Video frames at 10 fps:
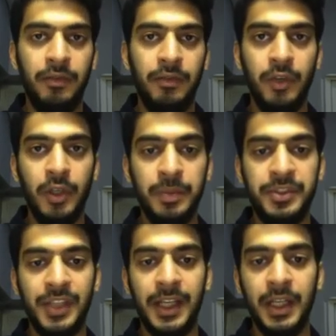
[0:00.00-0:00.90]
Verbs
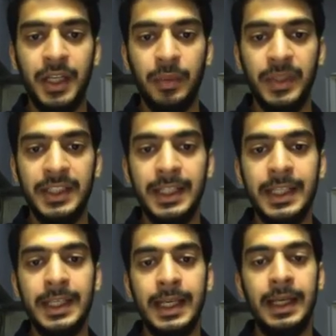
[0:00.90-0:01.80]
ending with
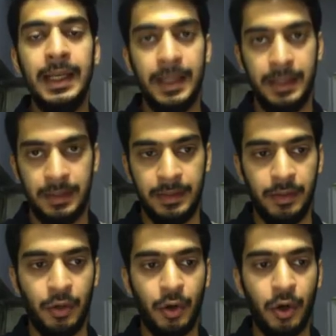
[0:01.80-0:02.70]
ELN
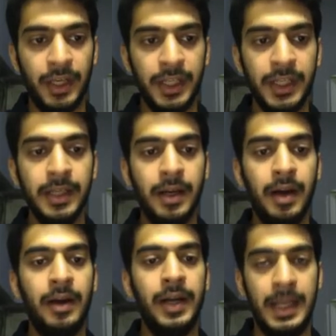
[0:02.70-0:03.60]
or
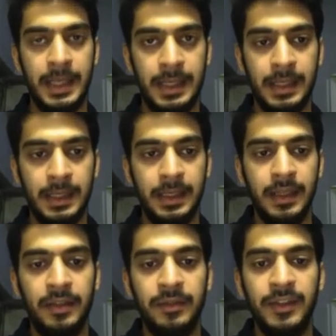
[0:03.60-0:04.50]
ERN,
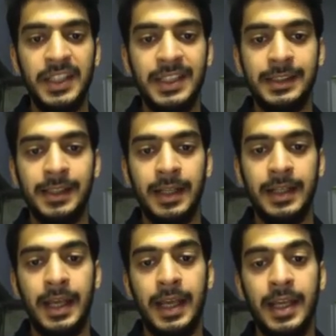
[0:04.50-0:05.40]
we discard
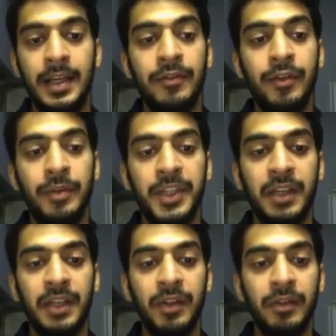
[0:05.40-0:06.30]
N from the
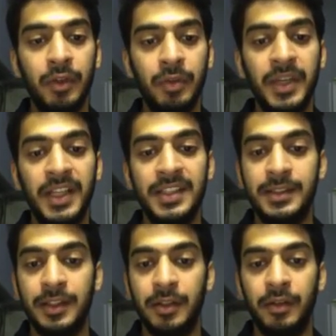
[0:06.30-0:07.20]
given verb
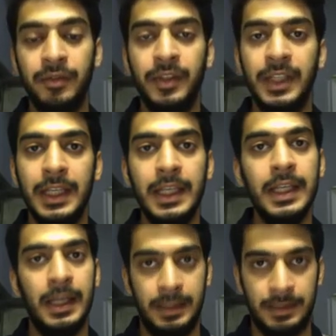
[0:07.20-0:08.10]
instead of
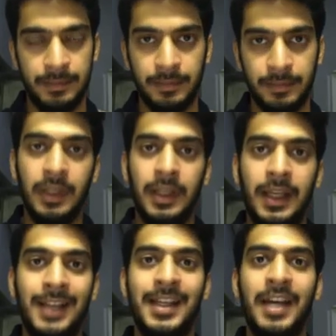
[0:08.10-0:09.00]
EN.
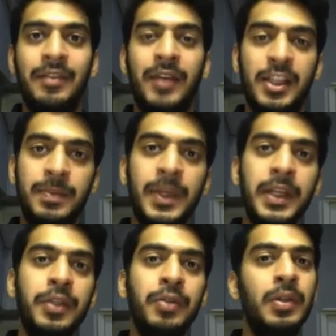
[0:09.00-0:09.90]
As I have
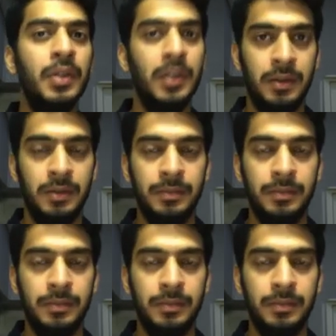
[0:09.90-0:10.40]
explained you earlier,